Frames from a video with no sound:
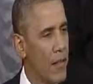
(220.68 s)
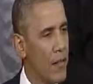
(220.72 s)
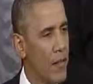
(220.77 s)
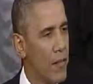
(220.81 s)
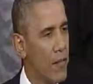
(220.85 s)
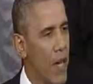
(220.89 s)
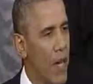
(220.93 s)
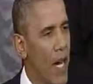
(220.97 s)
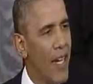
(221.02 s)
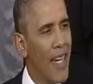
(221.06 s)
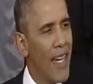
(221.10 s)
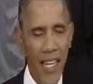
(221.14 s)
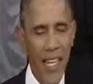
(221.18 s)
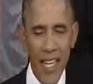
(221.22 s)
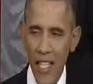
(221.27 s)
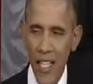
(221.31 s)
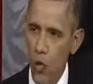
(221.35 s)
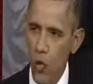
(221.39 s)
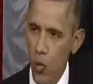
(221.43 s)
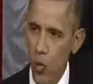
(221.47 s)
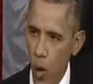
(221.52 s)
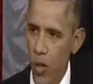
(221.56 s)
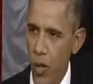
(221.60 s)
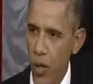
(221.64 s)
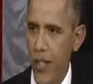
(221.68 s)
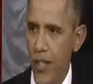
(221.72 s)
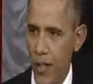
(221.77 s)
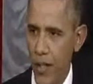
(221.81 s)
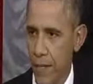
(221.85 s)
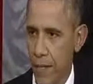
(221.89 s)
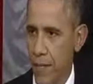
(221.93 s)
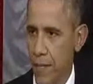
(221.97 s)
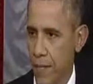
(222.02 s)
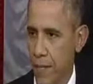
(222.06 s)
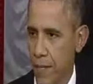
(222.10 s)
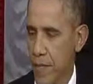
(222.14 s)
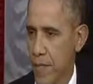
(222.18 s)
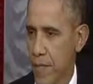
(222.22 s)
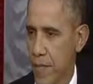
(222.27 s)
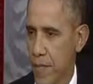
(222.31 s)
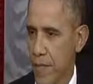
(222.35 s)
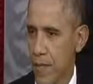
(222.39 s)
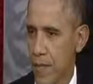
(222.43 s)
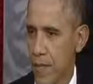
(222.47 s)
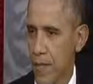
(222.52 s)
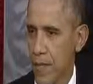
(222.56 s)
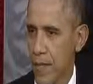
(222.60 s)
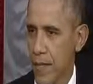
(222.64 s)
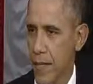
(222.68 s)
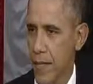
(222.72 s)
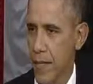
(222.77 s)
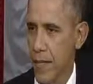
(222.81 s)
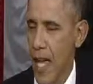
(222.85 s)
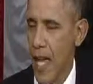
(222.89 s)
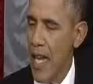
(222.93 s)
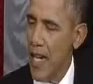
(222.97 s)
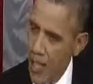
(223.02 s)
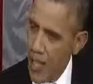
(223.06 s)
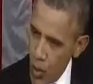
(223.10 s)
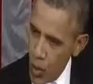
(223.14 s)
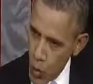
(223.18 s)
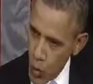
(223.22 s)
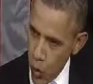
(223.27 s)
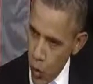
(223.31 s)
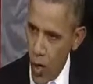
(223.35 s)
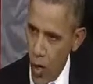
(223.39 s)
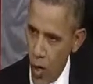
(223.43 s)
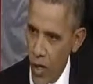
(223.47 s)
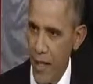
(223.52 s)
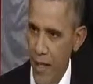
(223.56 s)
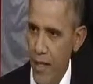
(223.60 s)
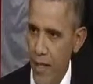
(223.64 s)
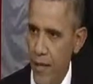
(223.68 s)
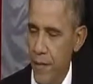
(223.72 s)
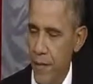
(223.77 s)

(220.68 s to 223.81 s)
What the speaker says: But it is worth it, and it is working.